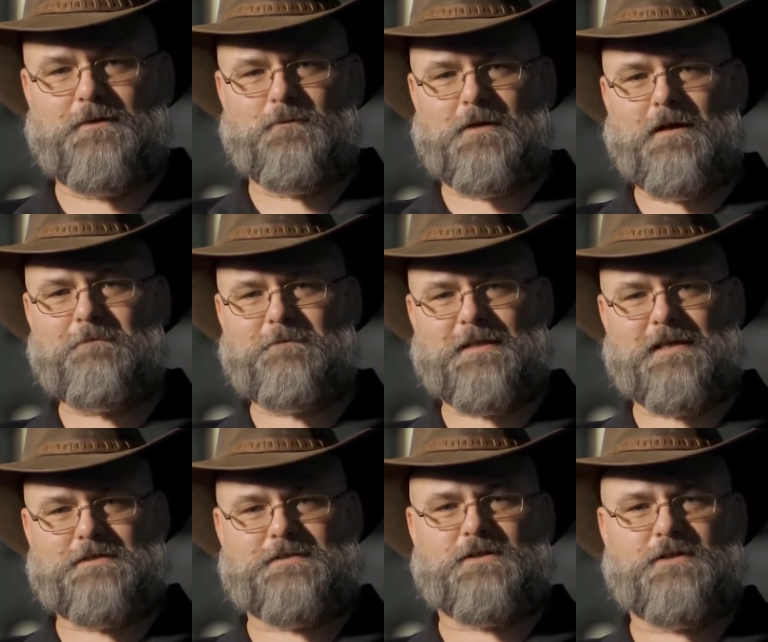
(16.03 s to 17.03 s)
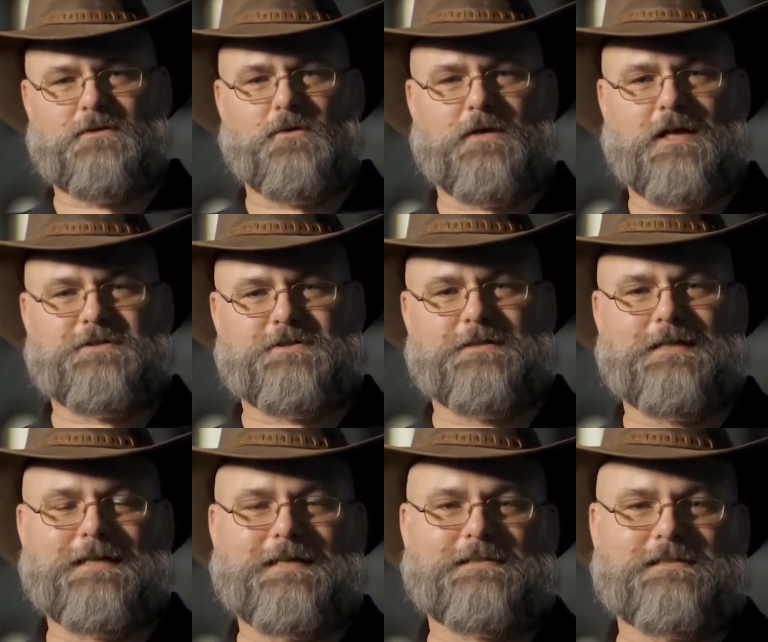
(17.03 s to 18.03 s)
What I think is a good location
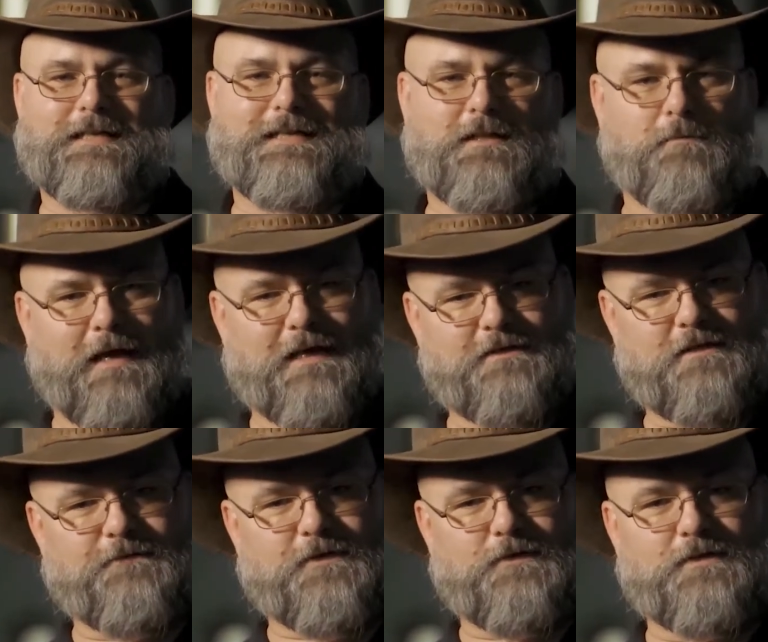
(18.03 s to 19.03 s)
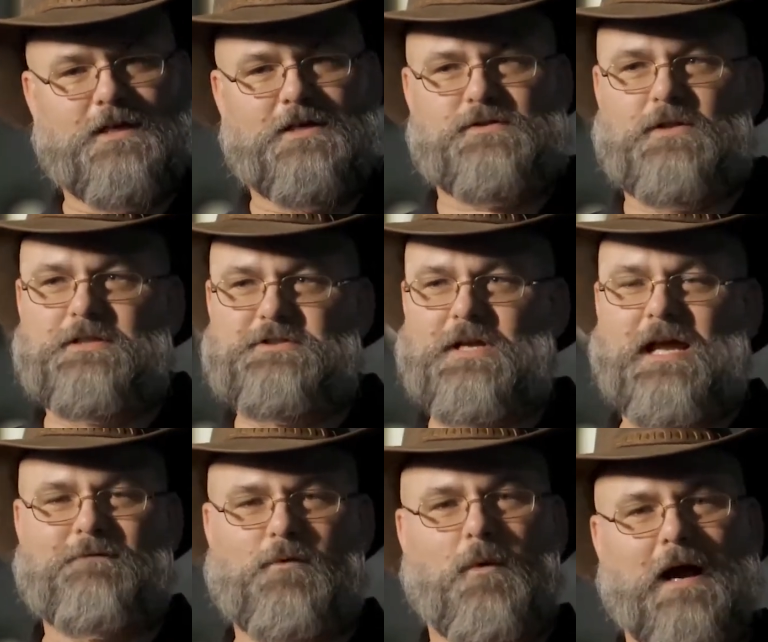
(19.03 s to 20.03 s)
is in the back of the field so that you
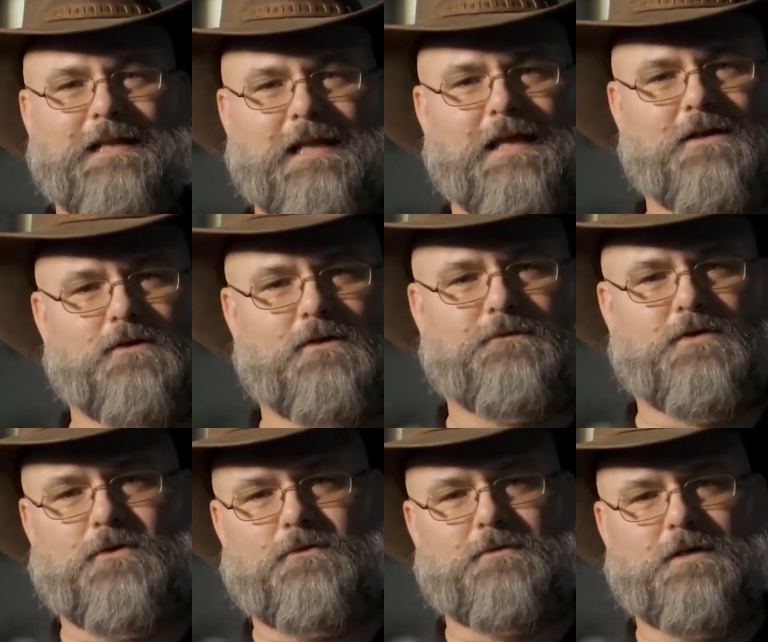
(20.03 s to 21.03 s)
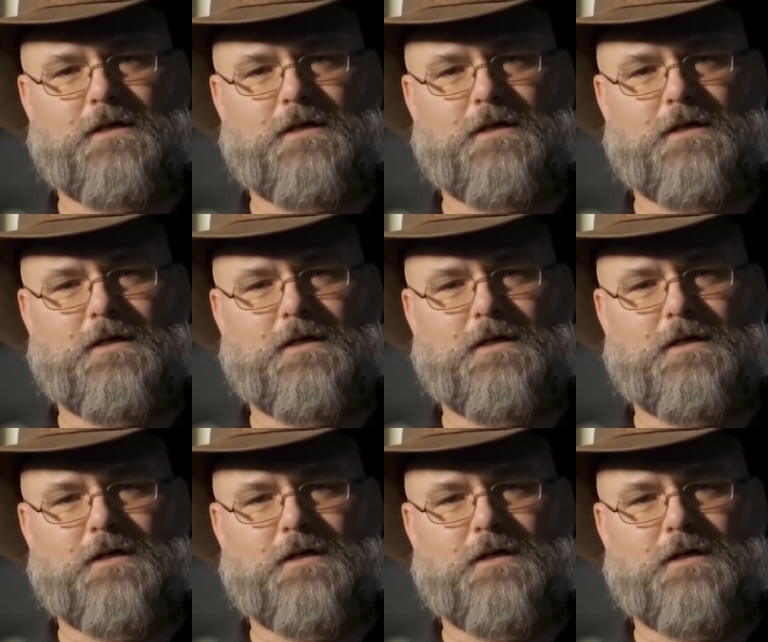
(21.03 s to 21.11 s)
have a wide angle of view.